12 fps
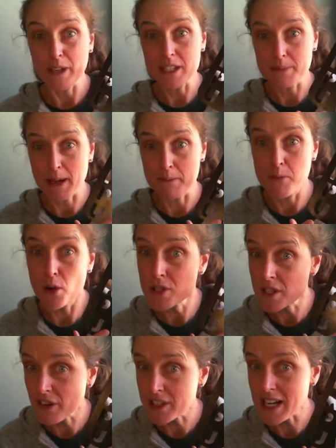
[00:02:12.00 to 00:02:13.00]
spend most
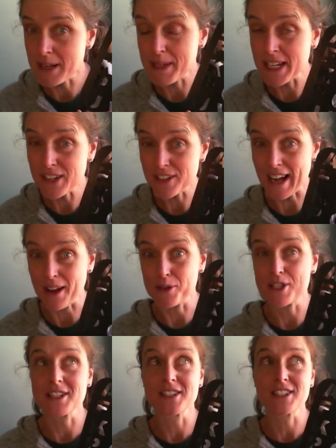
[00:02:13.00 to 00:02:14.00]
of our time here now, which
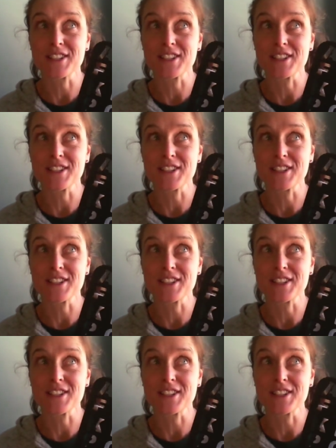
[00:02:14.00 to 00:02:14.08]
is